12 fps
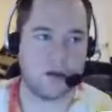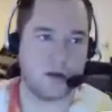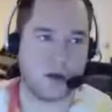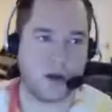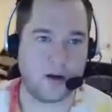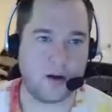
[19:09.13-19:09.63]

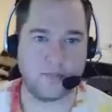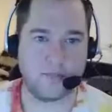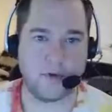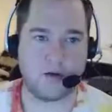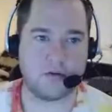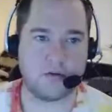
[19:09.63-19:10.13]

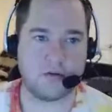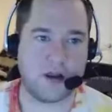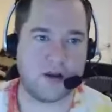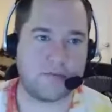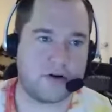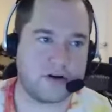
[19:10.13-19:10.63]
Not with the
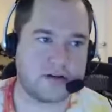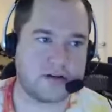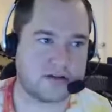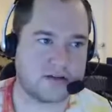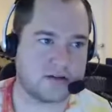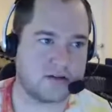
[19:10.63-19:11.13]

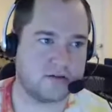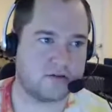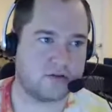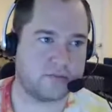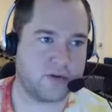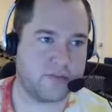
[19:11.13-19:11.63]
libraries you
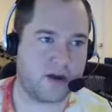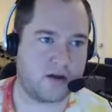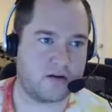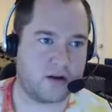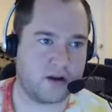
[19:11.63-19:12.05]
told me about.